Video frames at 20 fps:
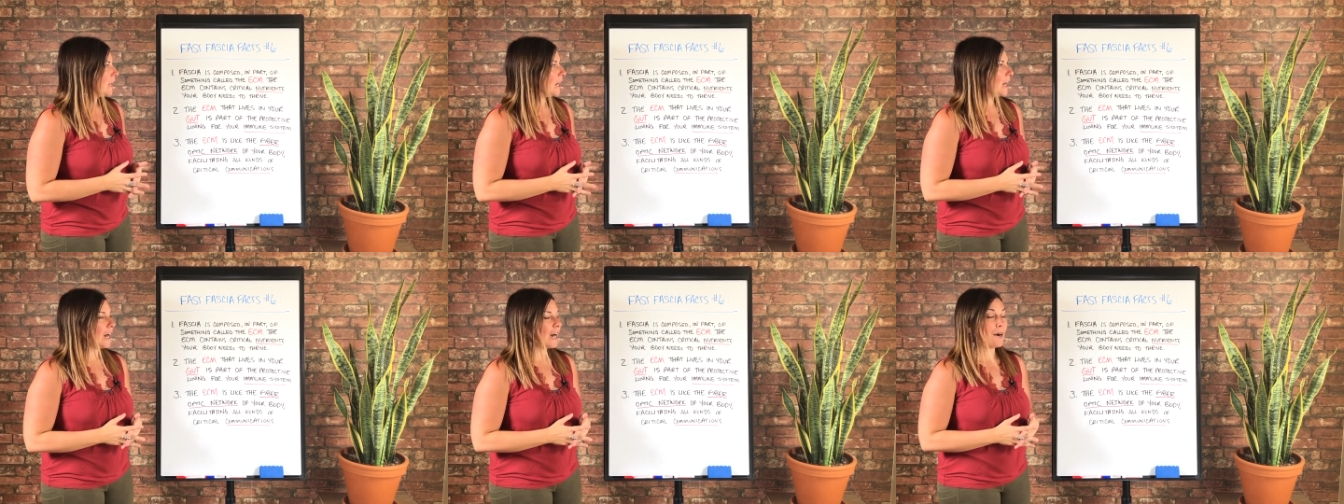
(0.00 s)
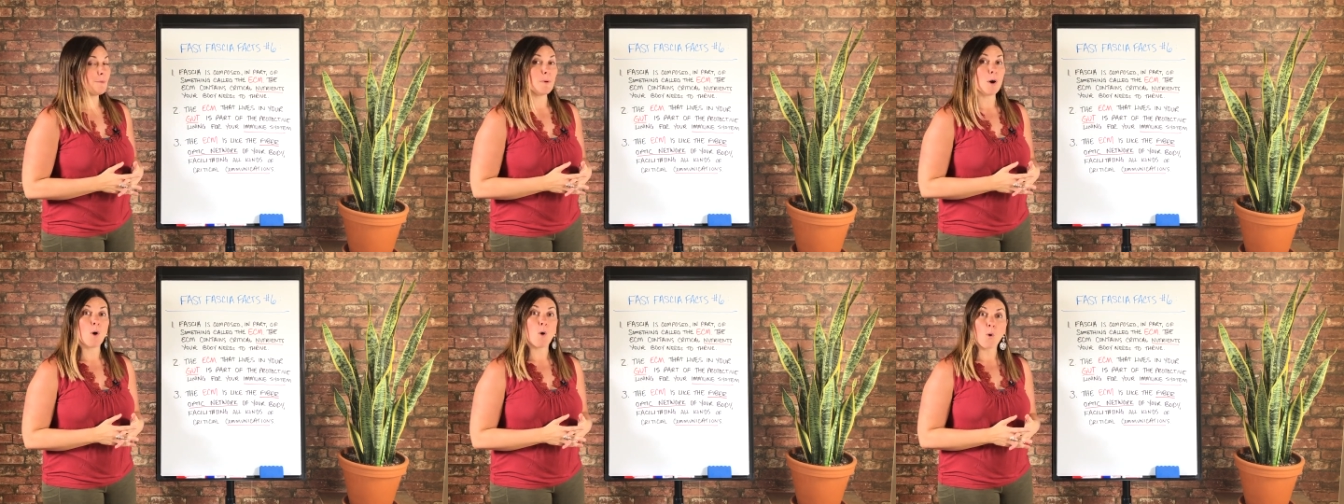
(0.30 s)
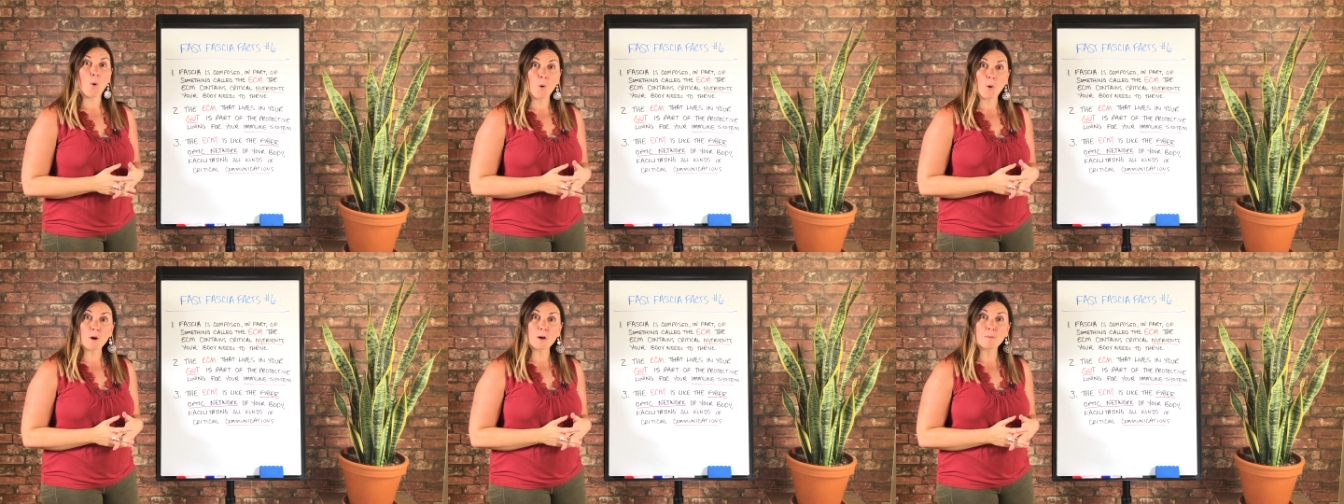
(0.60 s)
I'm
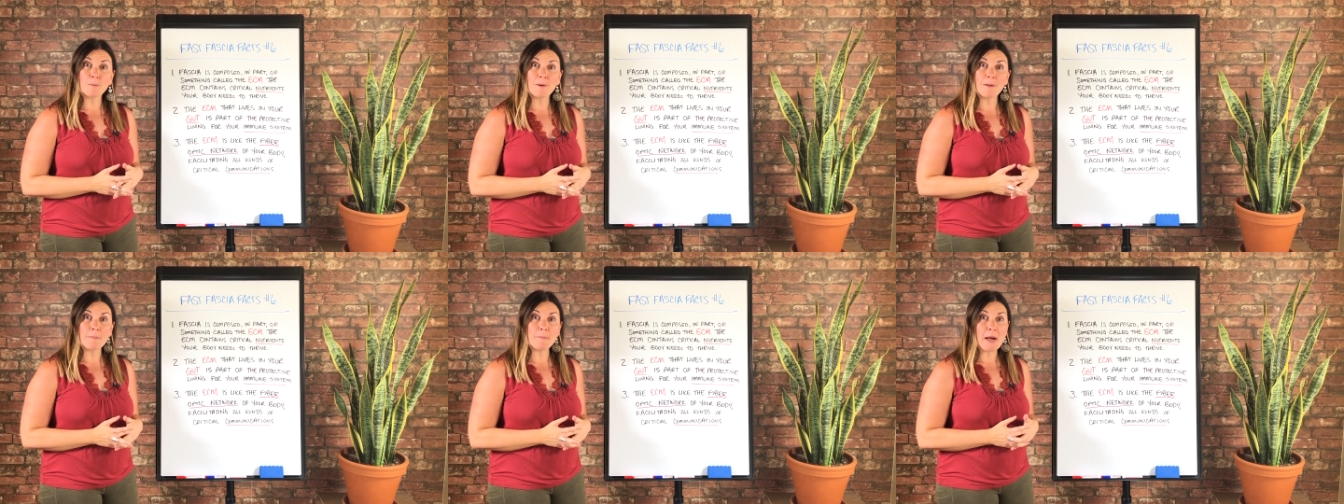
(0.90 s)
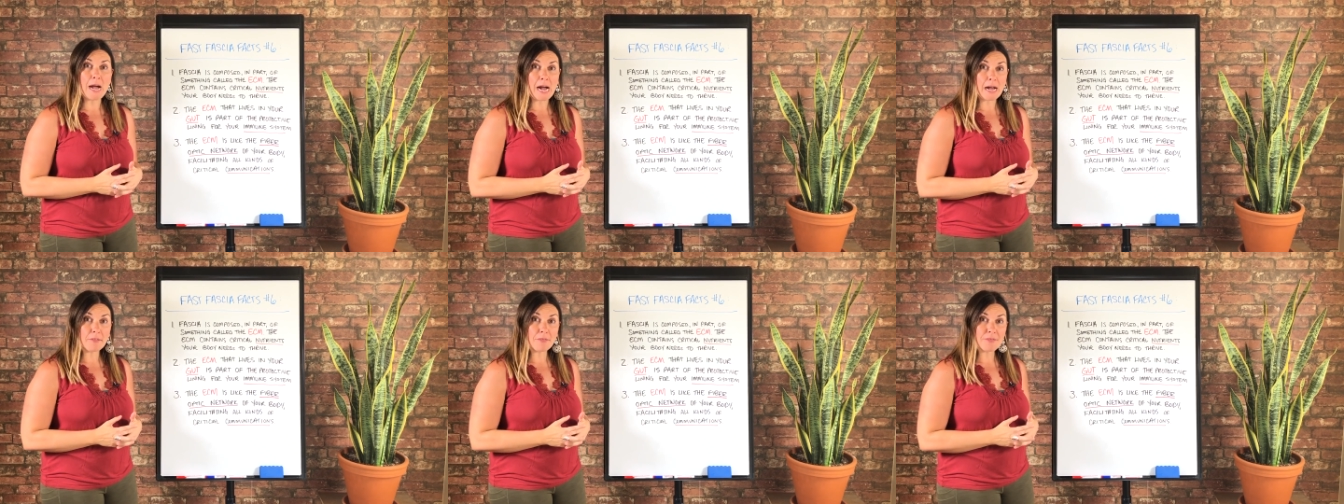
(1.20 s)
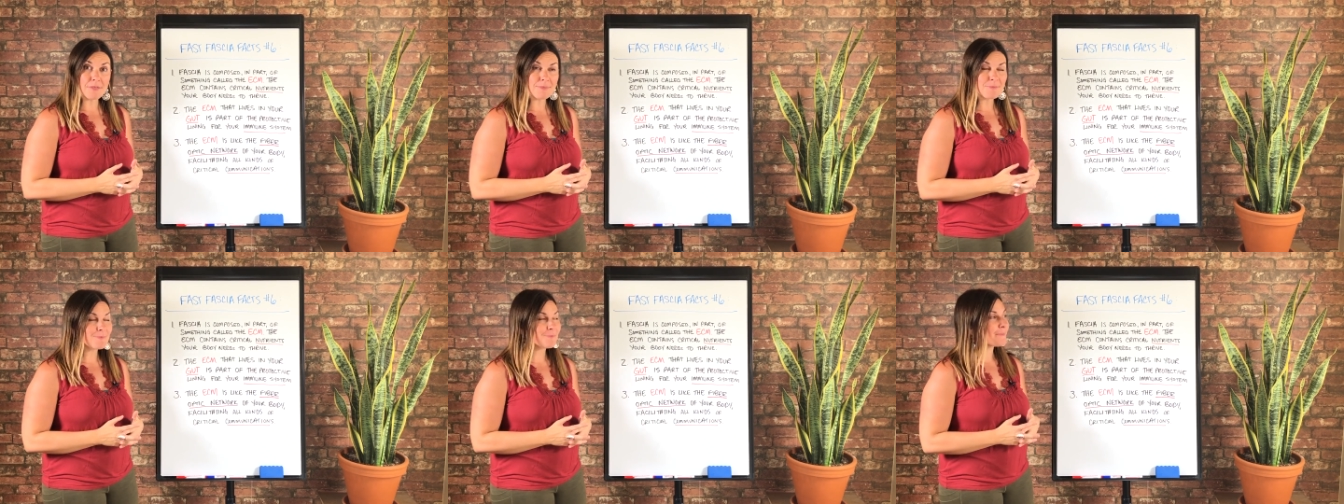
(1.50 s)
horrible at math.
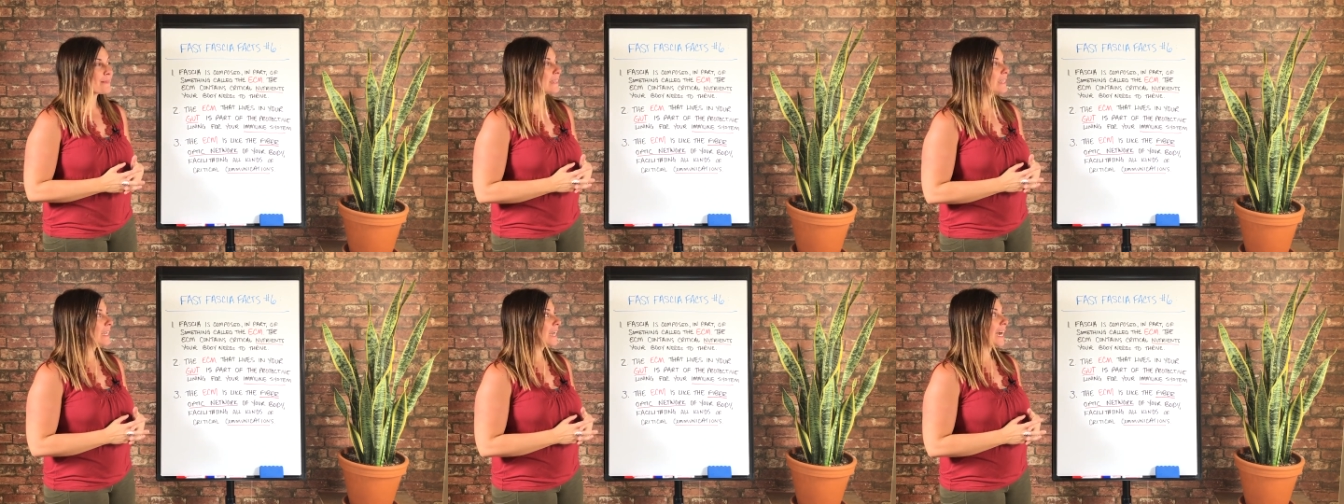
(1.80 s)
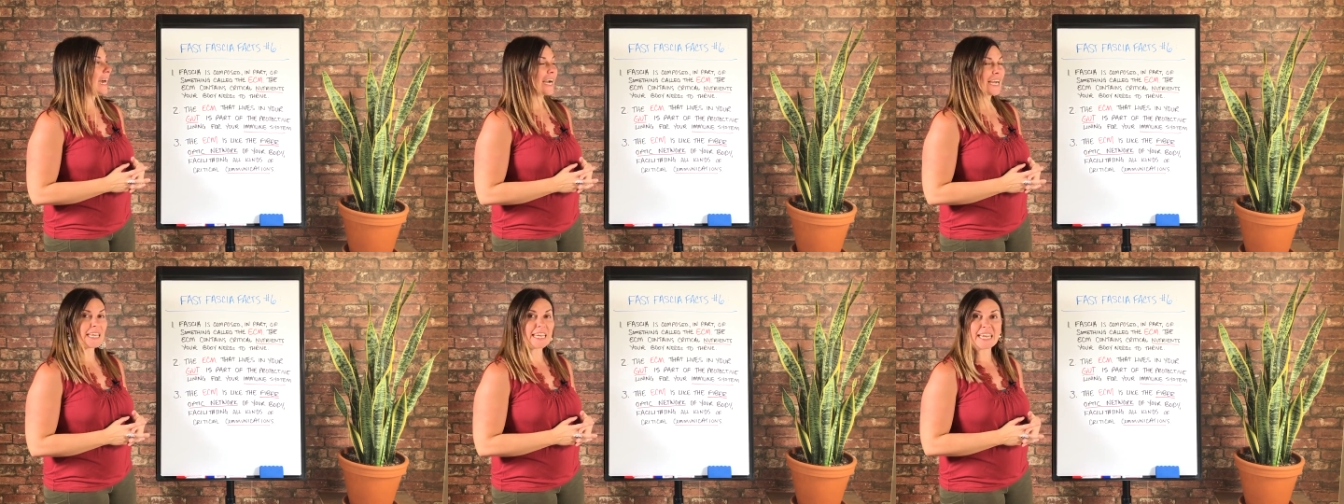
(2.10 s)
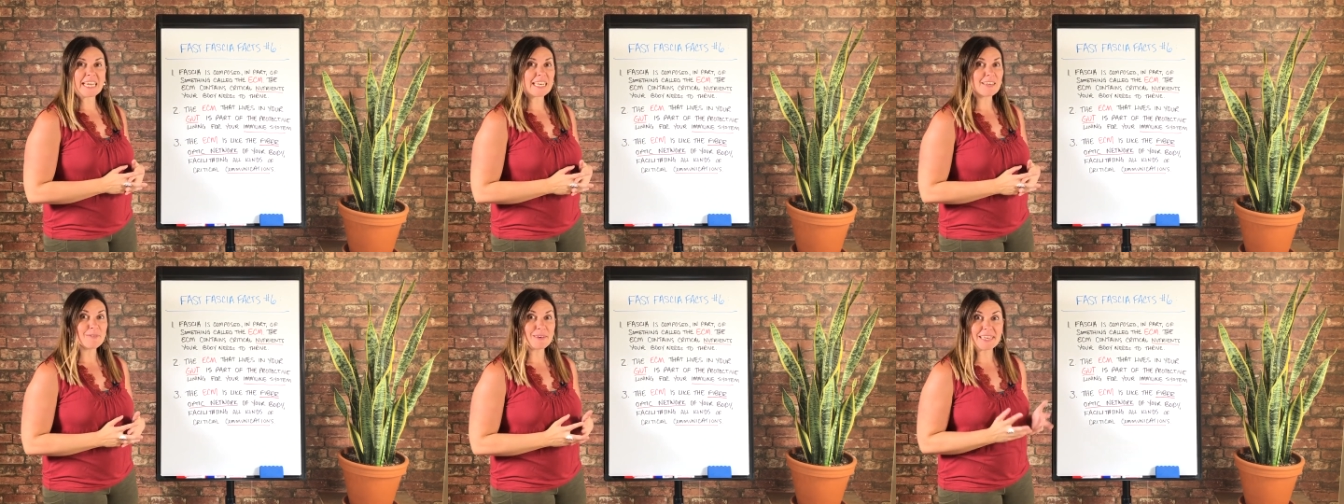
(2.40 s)
I
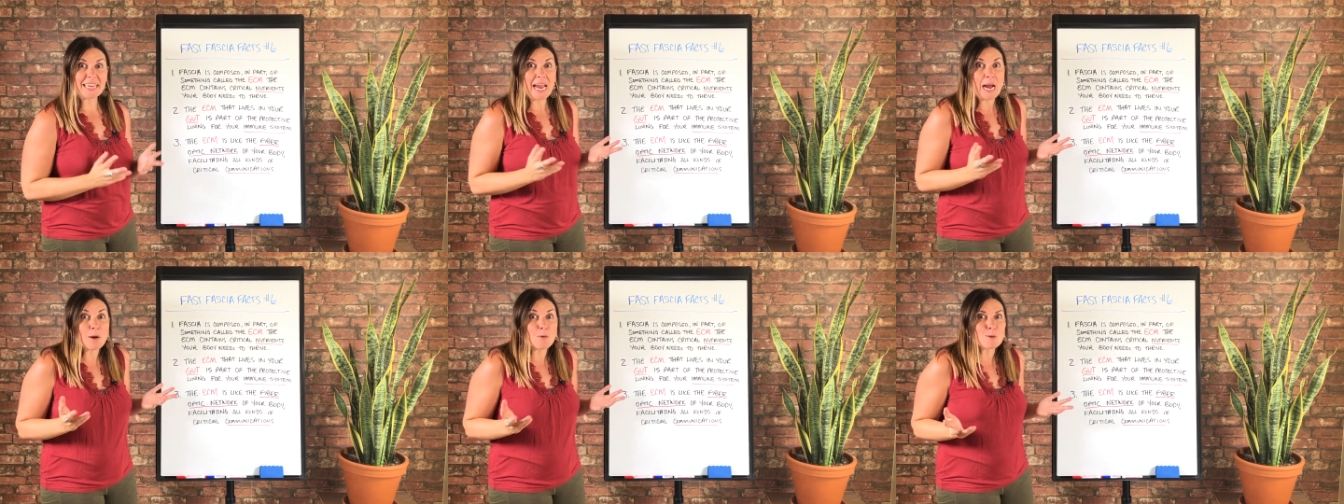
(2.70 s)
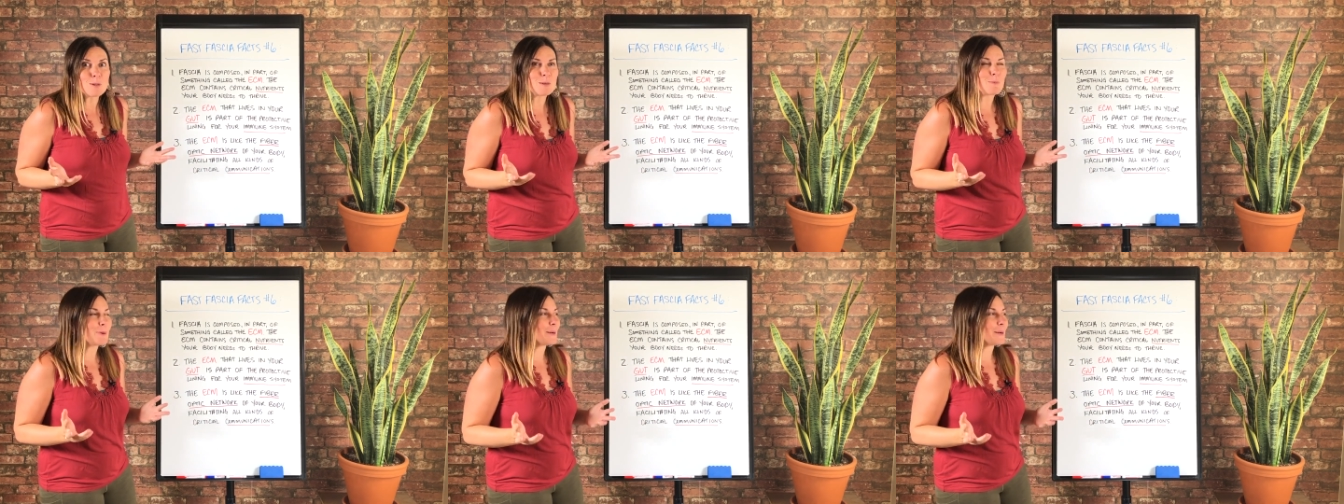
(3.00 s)
can't even count,